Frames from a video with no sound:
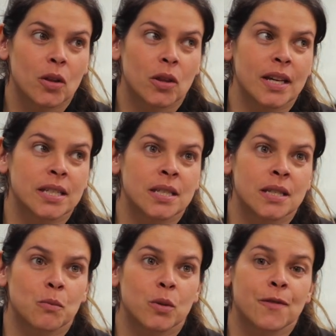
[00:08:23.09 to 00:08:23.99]

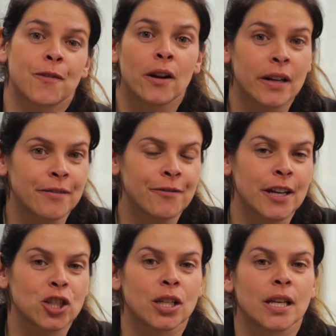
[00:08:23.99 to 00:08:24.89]
This was a fungal
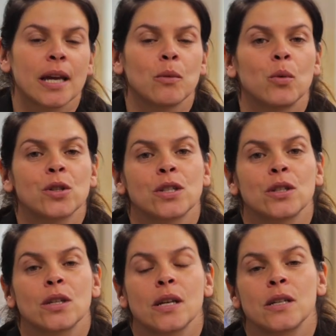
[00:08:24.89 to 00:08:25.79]
infection. It
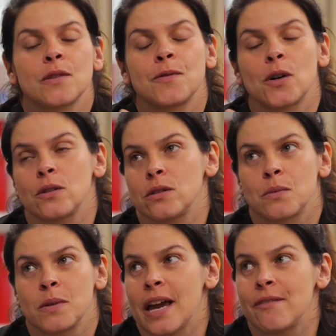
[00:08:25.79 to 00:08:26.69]
wasn't, as far
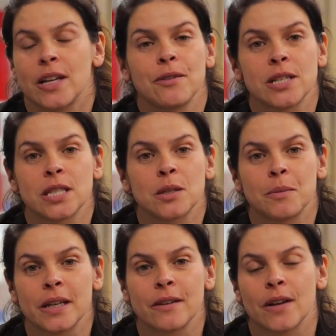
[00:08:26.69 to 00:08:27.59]
as we have any reason to
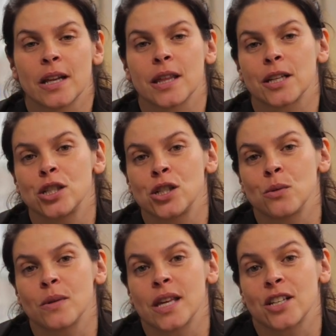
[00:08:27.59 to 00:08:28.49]
believe, anything to
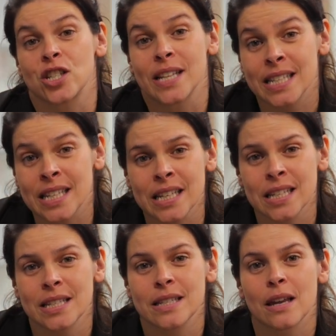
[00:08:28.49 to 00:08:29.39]
do with their
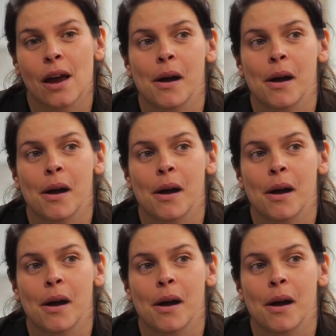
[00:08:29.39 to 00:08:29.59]
genetics.